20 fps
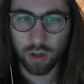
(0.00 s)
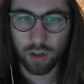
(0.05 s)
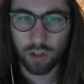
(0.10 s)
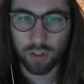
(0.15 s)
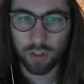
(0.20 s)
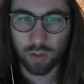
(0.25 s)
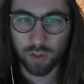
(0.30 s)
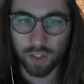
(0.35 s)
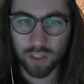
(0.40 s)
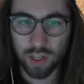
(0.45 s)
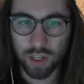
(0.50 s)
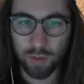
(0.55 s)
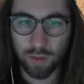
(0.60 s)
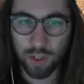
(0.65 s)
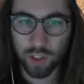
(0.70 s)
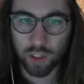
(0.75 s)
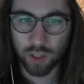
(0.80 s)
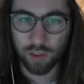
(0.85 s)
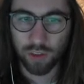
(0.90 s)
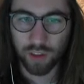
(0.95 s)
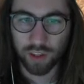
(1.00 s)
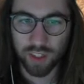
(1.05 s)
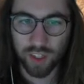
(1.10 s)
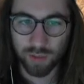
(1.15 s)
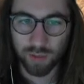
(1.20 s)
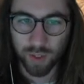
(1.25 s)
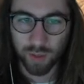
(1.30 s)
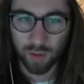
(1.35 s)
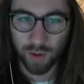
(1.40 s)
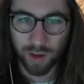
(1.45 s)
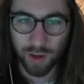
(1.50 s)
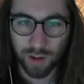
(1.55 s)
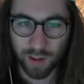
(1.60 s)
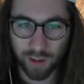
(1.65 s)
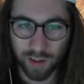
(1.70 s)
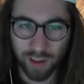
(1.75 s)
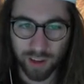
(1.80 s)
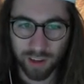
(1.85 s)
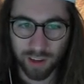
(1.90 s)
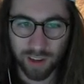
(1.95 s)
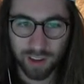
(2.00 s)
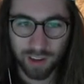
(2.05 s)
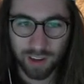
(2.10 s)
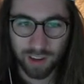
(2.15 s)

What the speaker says: So this guy basically thinks I'm some kind of like